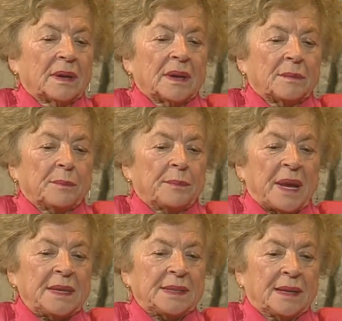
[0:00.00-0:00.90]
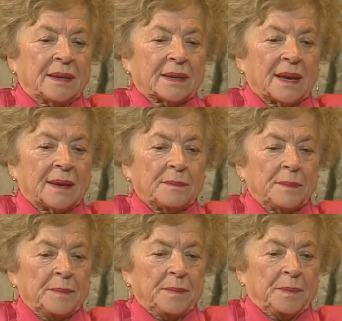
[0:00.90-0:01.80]
in Pesach came.
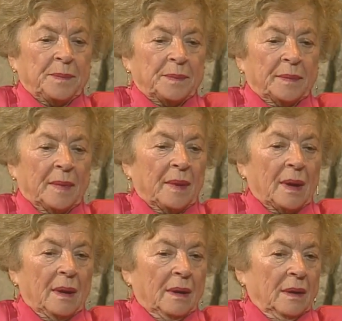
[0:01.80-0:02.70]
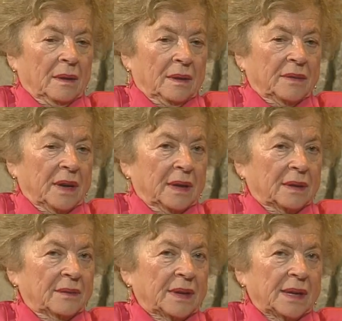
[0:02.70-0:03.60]
We had
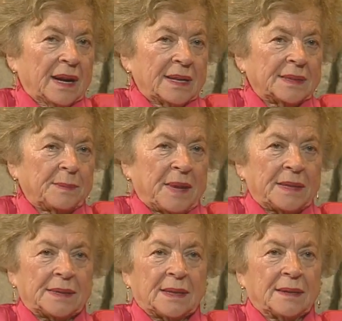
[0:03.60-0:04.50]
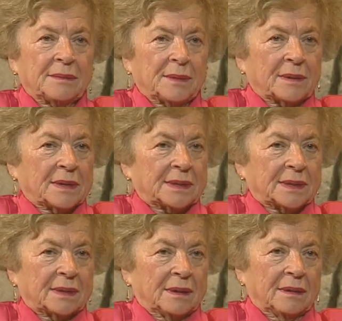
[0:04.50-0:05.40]
a very nice Pesach
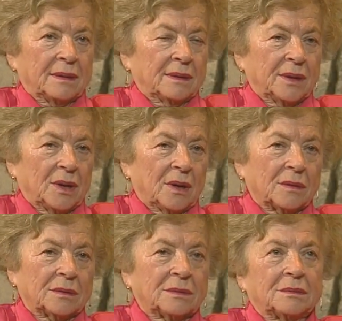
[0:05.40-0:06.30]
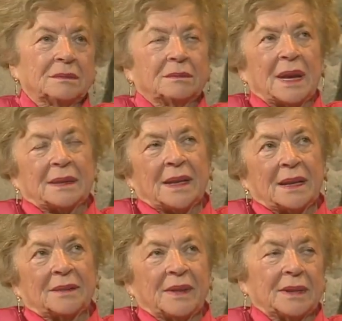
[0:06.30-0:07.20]
because, uh, you know, my
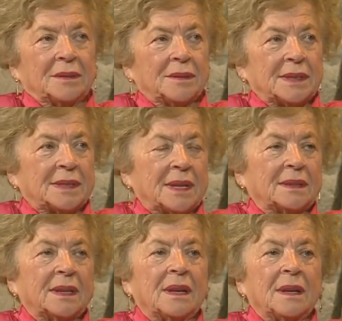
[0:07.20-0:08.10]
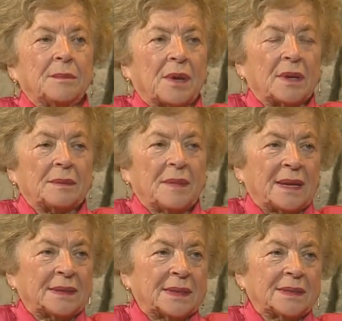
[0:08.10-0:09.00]
dad went to the city. He brought
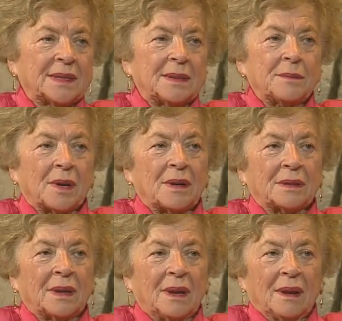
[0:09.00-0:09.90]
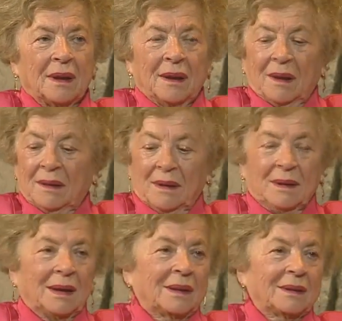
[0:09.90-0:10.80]
matzahs. He brought
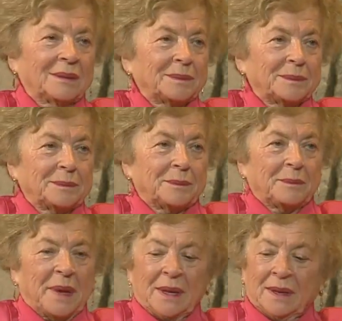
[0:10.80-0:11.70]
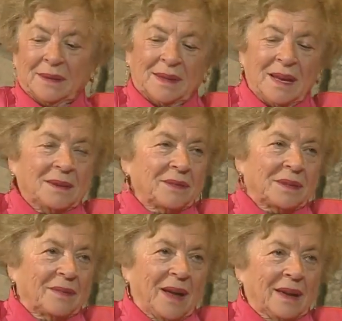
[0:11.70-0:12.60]
uh, big thing with
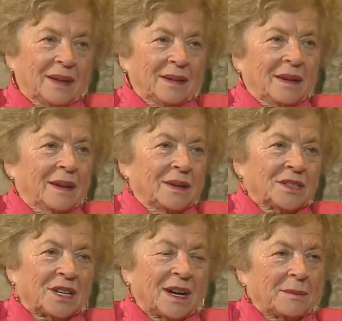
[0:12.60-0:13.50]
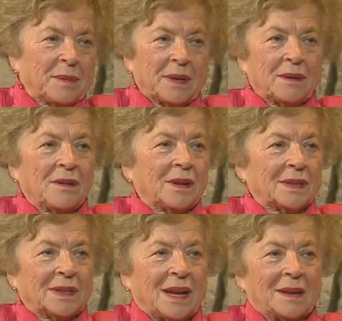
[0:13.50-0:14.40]
wine, schlepping all
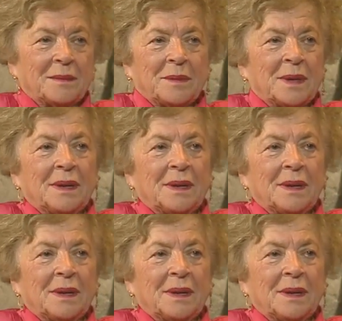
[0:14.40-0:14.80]
the time.